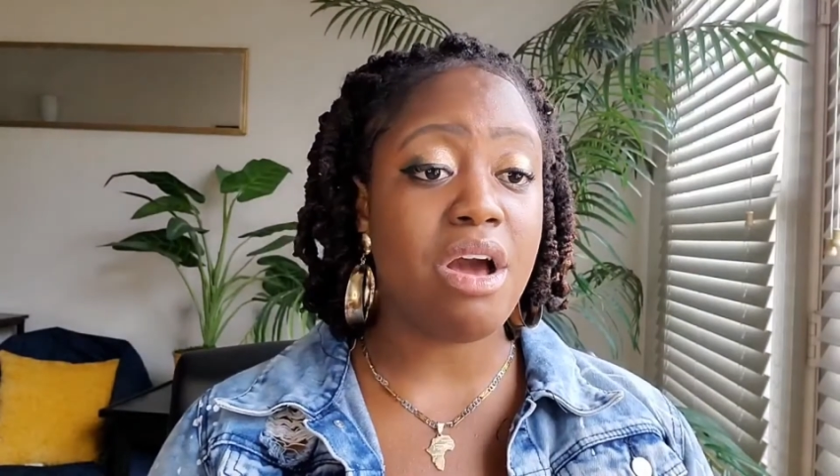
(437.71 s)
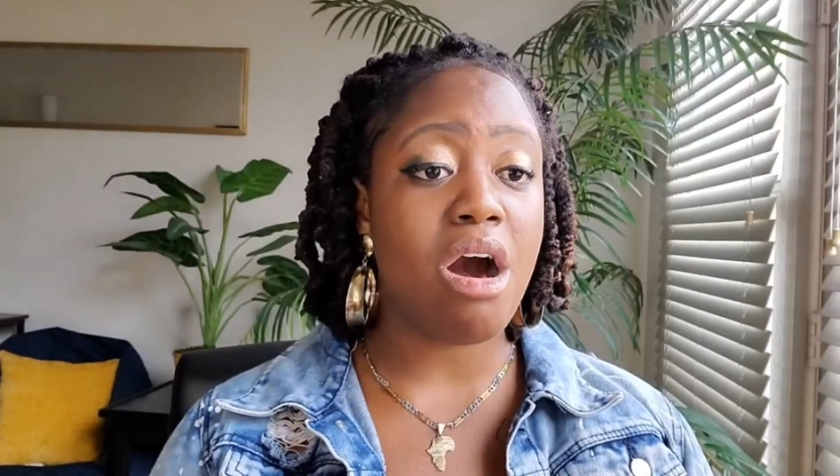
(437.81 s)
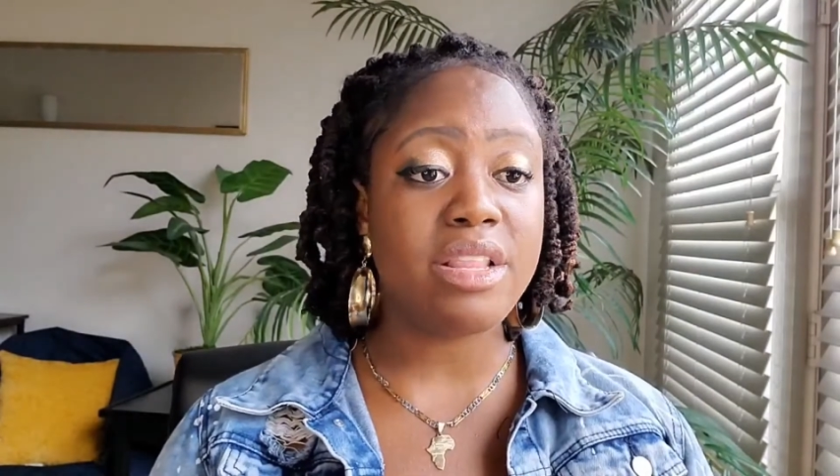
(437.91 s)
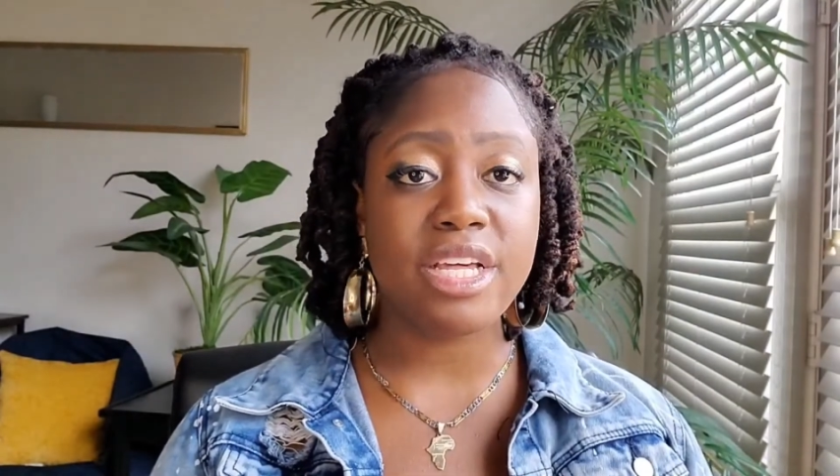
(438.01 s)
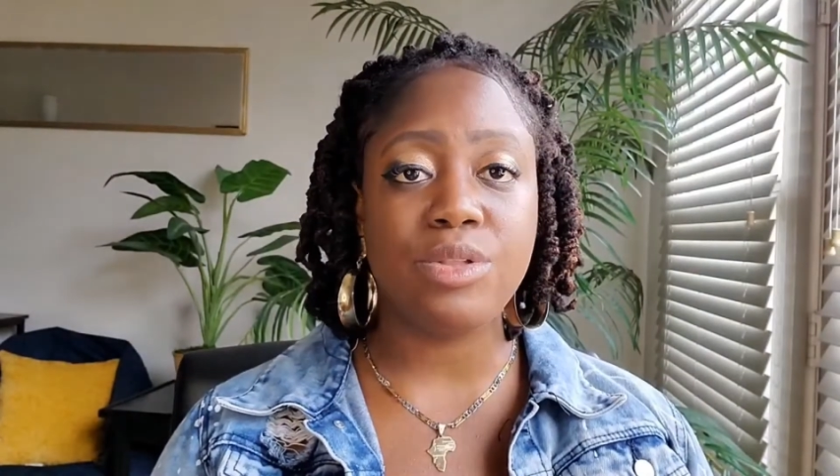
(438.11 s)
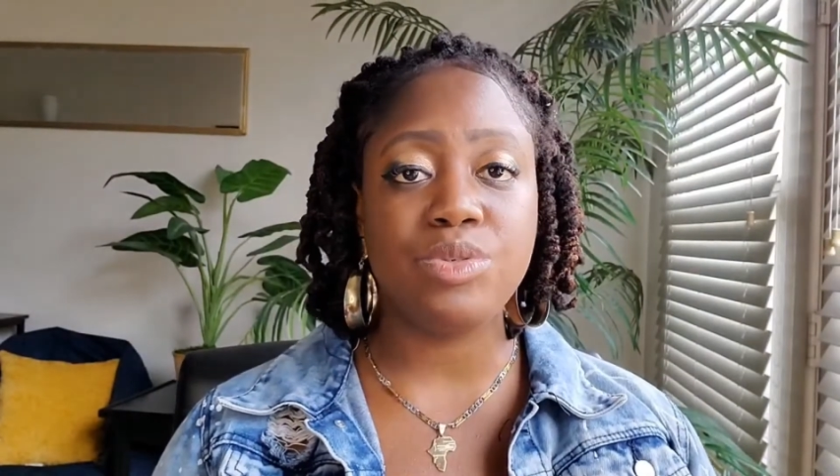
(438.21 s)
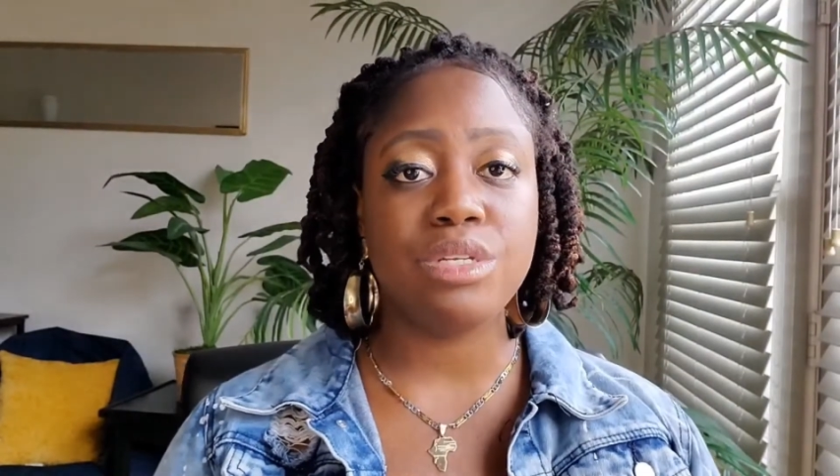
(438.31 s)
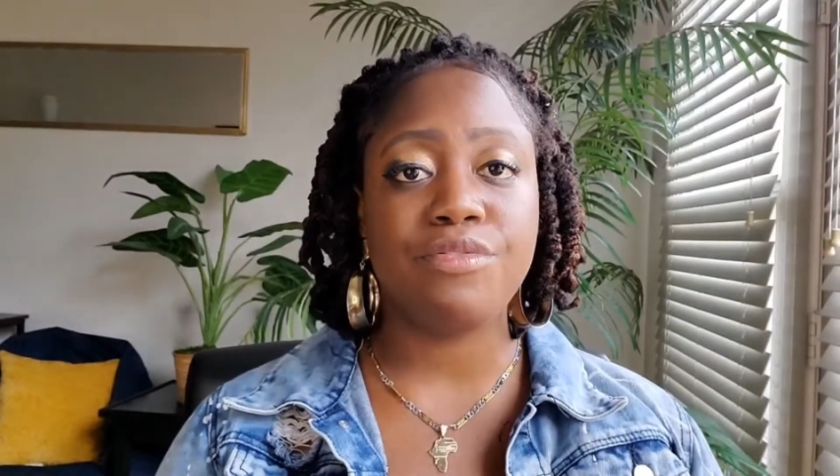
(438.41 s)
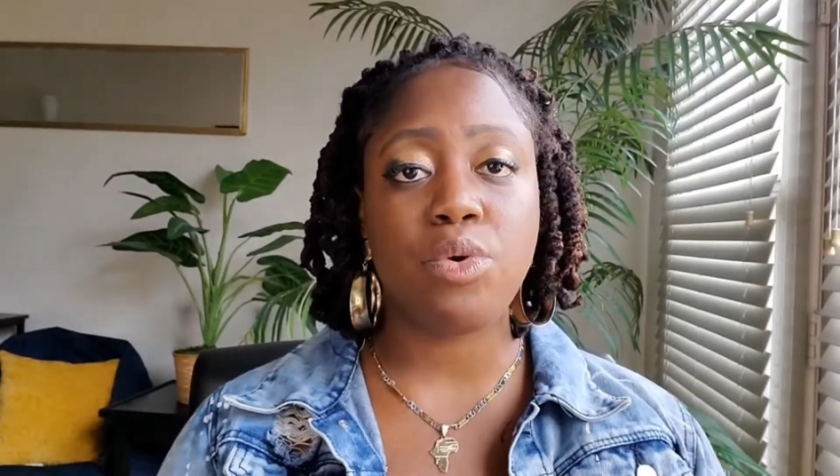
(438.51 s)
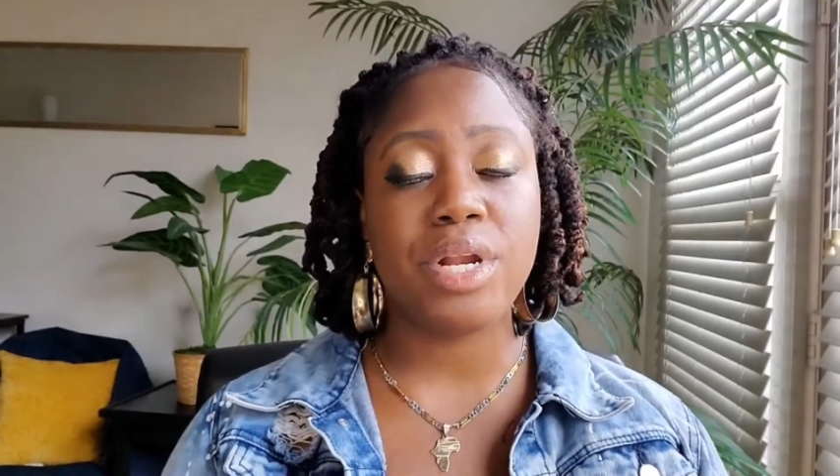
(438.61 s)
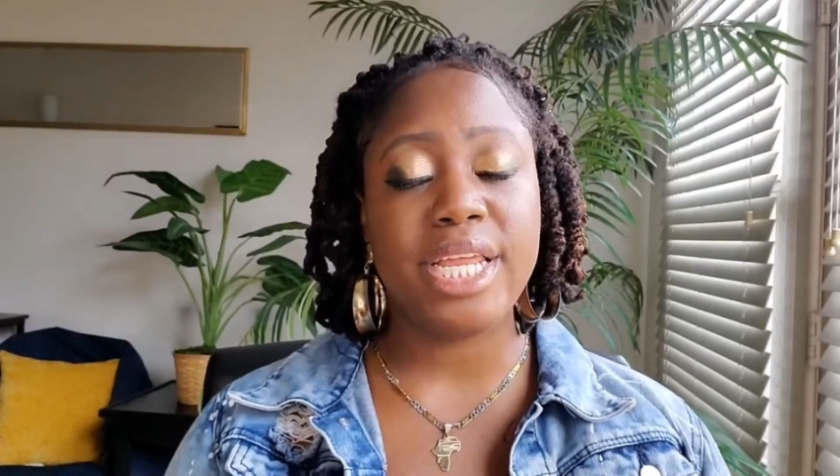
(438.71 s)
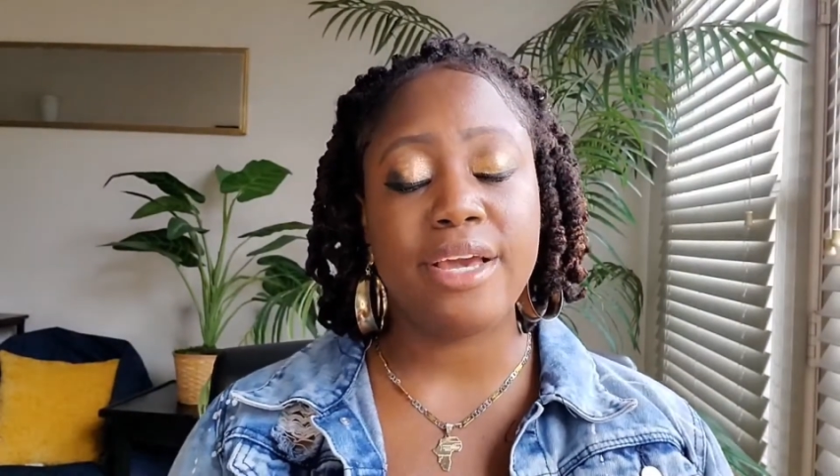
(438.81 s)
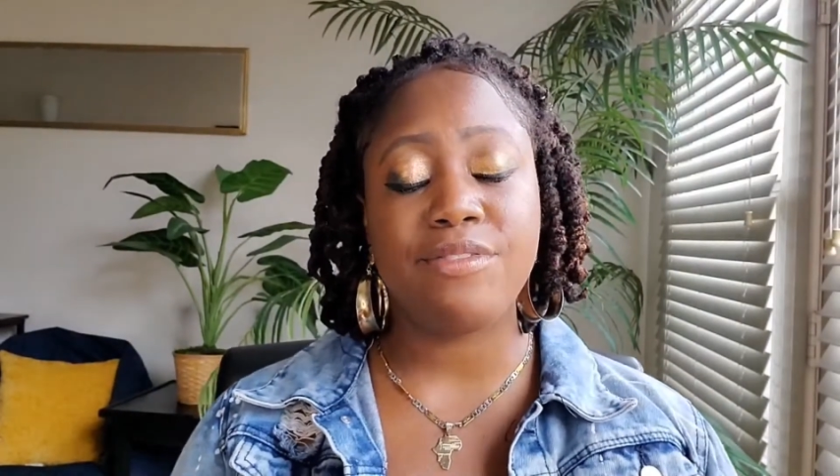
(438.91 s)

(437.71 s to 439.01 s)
All inclusive for only